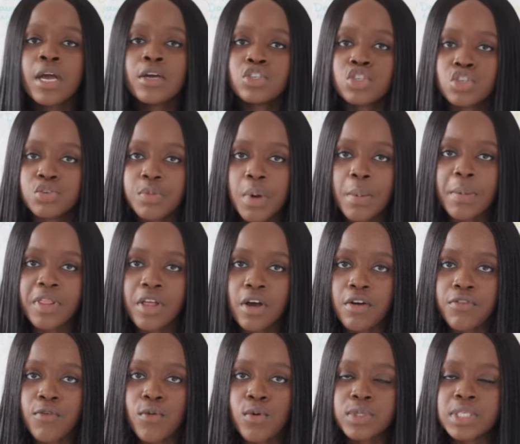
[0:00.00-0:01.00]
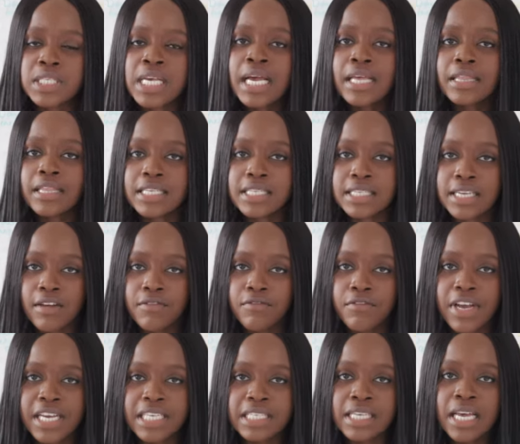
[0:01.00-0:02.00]
Do remember that of course this
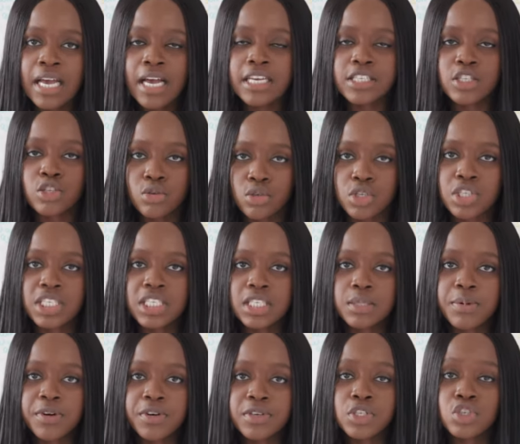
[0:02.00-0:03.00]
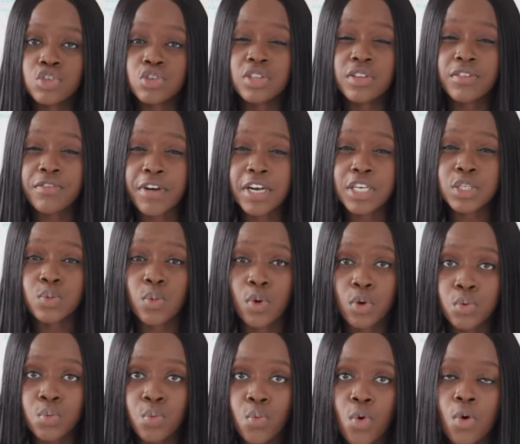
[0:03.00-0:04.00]
conveys a soldier's experience during the First
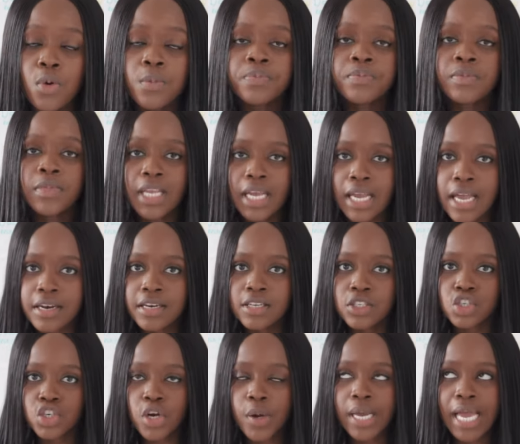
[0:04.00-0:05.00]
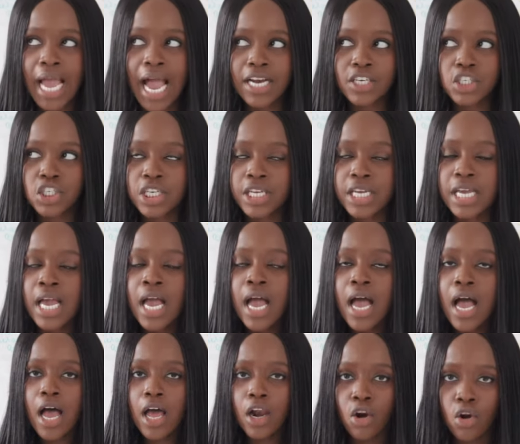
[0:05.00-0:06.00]
World War, and it's showing actually
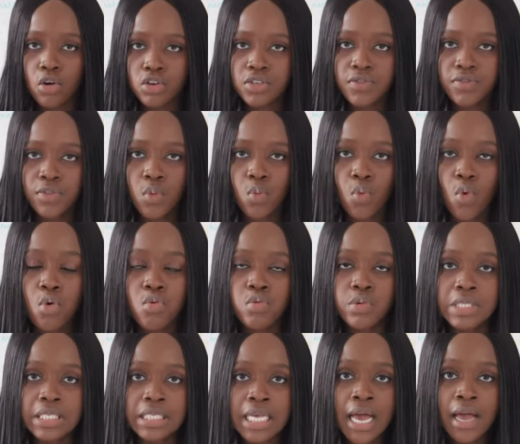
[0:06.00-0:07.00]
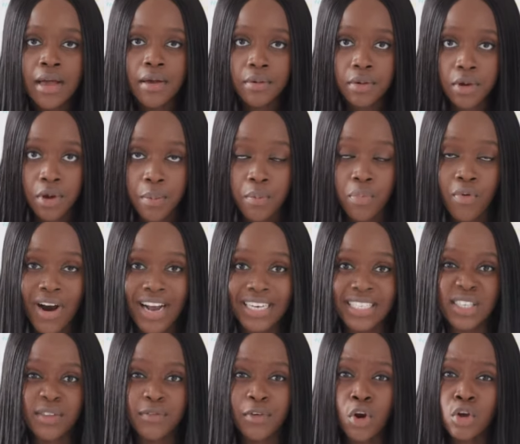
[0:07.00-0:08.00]
a lot of the war was
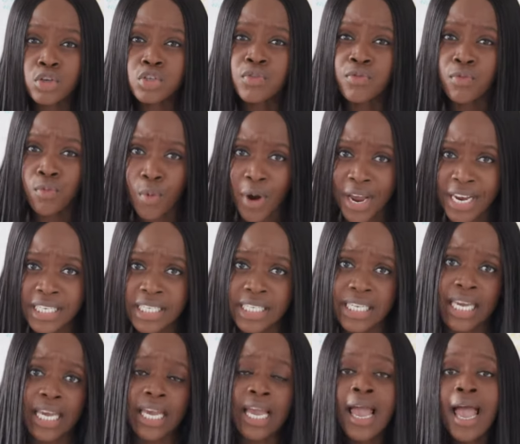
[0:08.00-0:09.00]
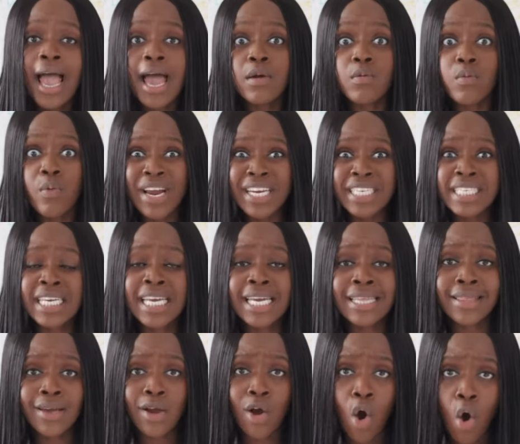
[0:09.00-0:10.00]
comprised of a lot of waiting and waiting in
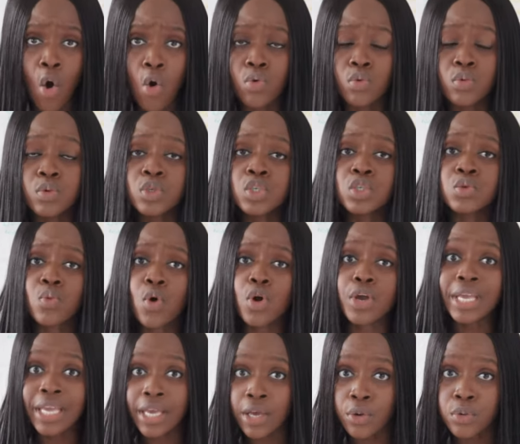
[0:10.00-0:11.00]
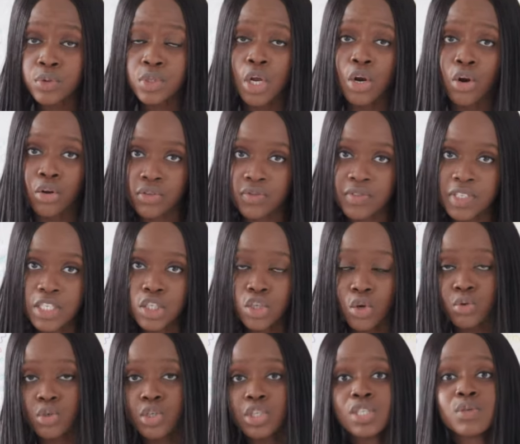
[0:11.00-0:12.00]
the cold, which is what killed a lot of these
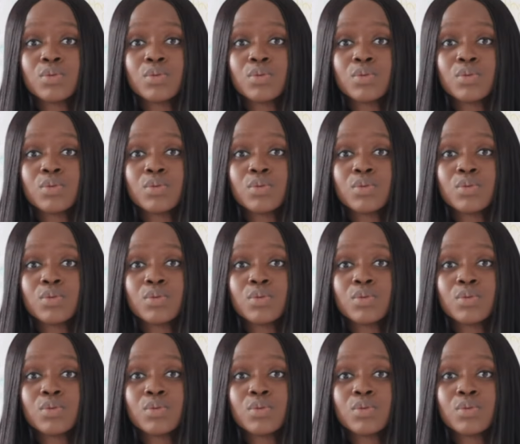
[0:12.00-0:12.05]
soldiers.